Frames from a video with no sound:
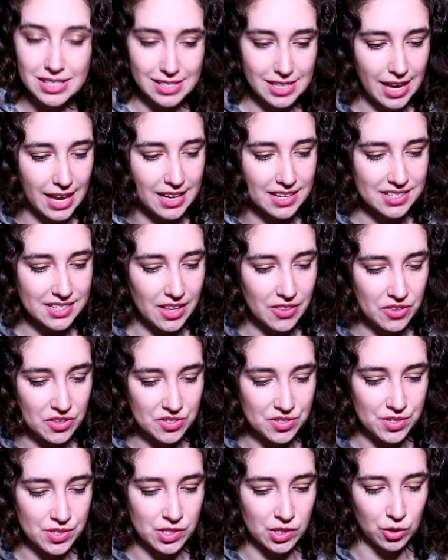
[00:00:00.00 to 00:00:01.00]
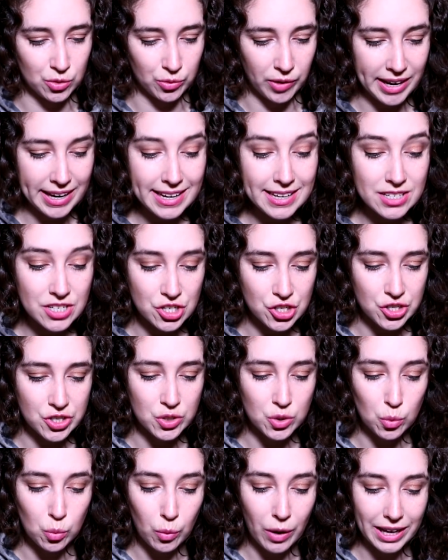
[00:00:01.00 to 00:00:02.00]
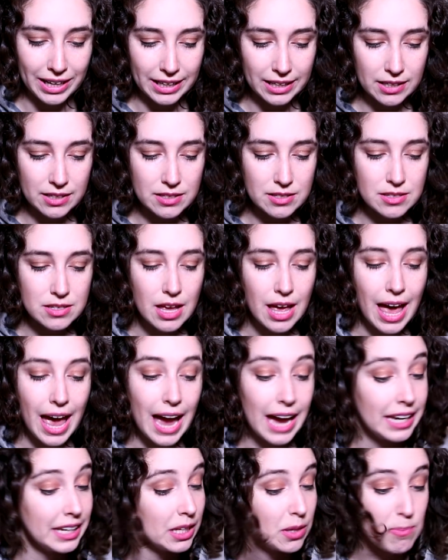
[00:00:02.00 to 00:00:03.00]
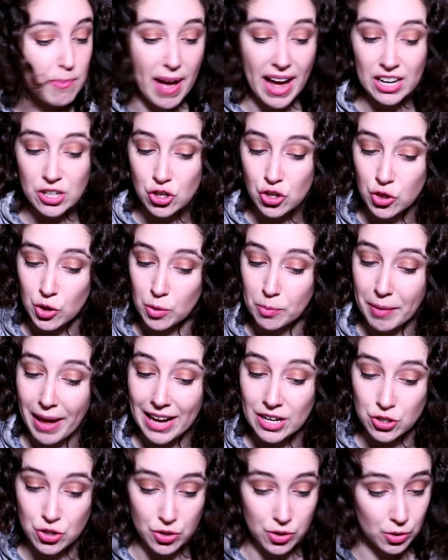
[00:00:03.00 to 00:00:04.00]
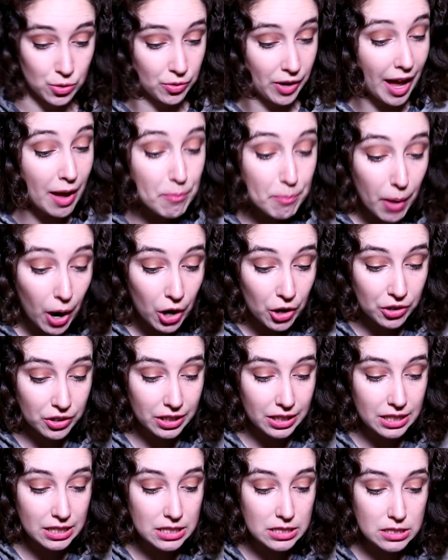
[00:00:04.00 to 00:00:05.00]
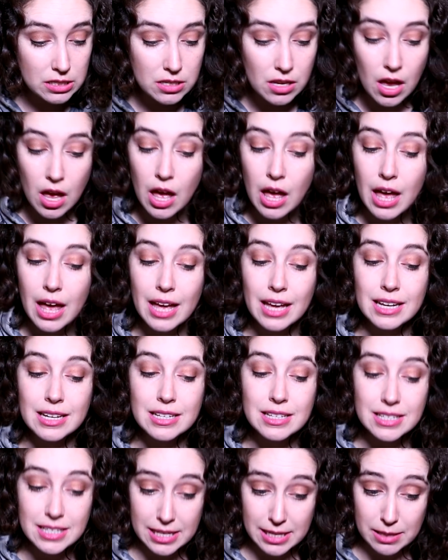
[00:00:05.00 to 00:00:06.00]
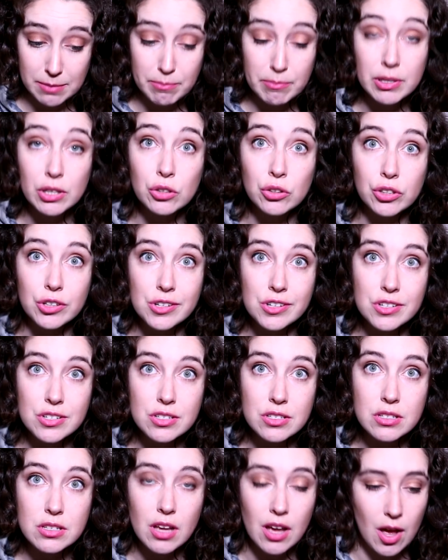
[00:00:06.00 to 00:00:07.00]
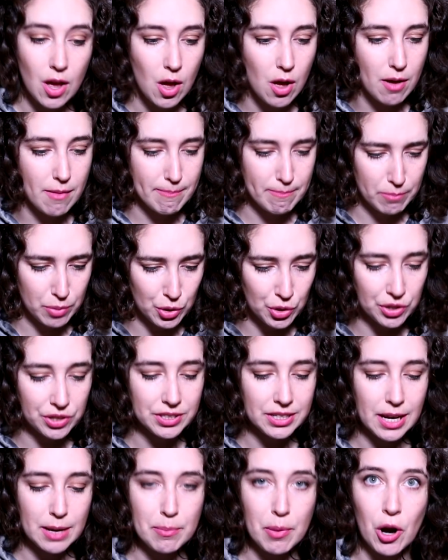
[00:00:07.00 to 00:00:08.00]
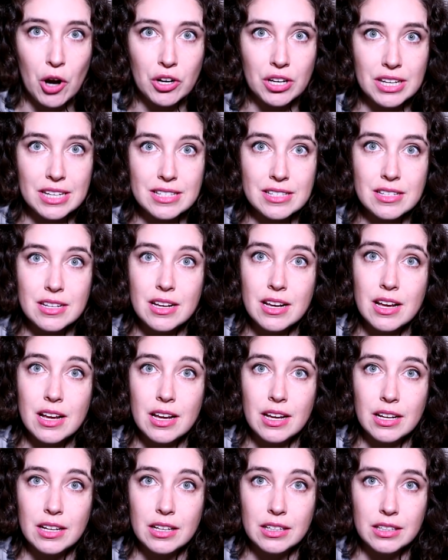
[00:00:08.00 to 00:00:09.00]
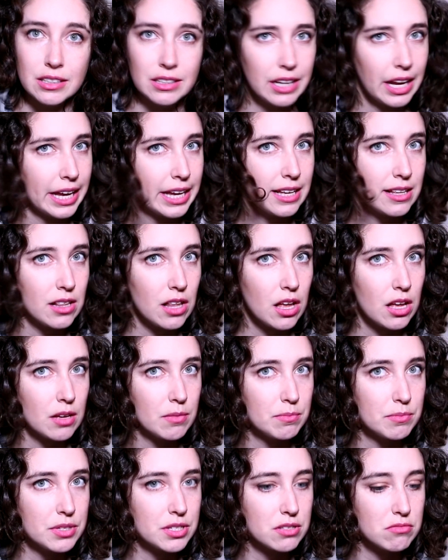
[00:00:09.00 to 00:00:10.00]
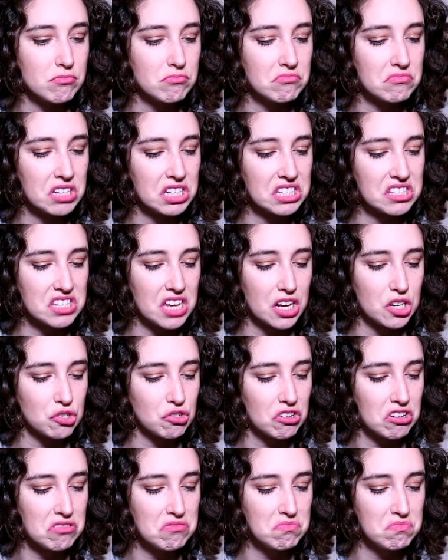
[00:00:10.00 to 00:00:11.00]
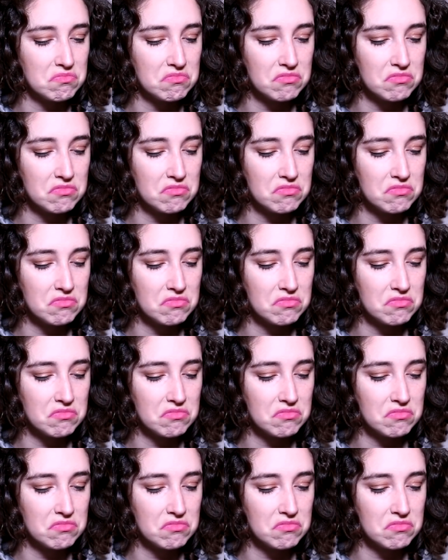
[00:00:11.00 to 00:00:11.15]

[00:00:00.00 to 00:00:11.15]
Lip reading: says that this is a great addition to weddings, any bachelorette parties, team builders, birthday parties, nightclubs, etc.